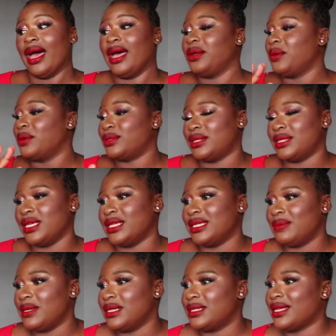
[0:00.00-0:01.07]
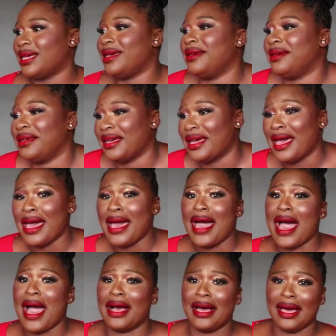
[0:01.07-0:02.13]
I don't want to say it, please.
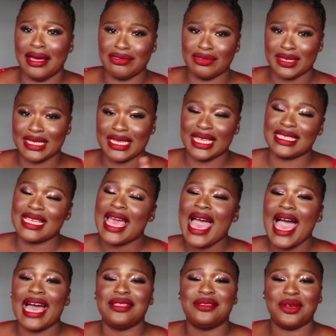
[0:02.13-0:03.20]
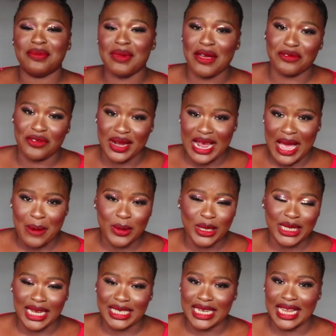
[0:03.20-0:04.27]
I can't even say it. I told my friend how
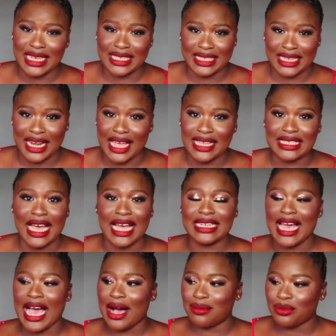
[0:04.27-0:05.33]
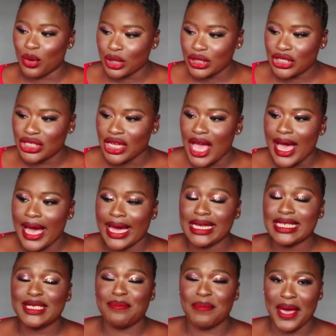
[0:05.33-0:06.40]
much I charged this client and how much
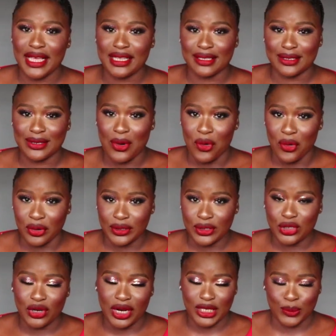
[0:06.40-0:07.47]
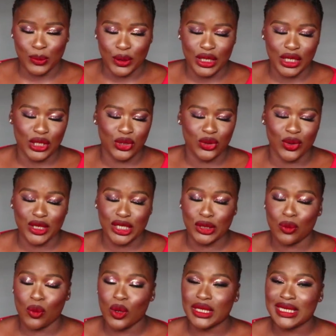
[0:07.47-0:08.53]
I spent on transportation.
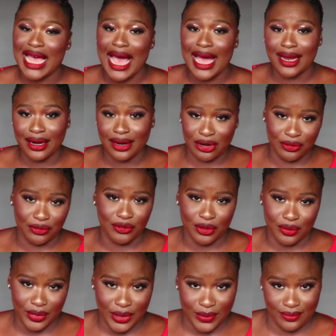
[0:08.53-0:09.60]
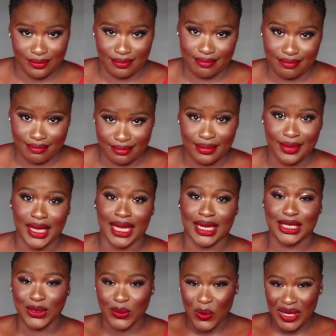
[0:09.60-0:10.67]
She was angry for me.
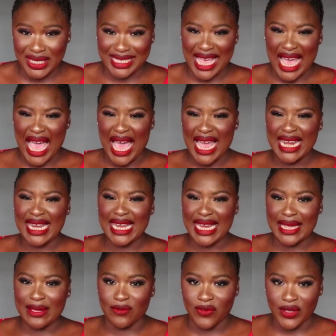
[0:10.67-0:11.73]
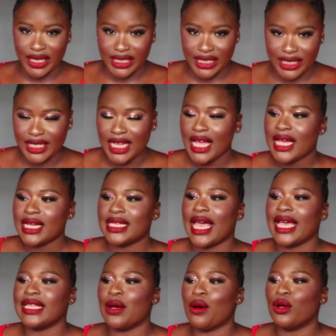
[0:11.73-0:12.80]
She was livid.
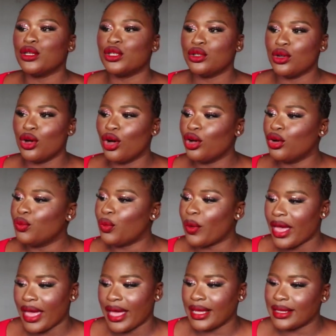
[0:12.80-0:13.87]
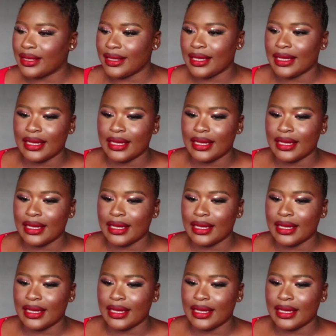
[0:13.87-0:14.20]
Like, there was no way.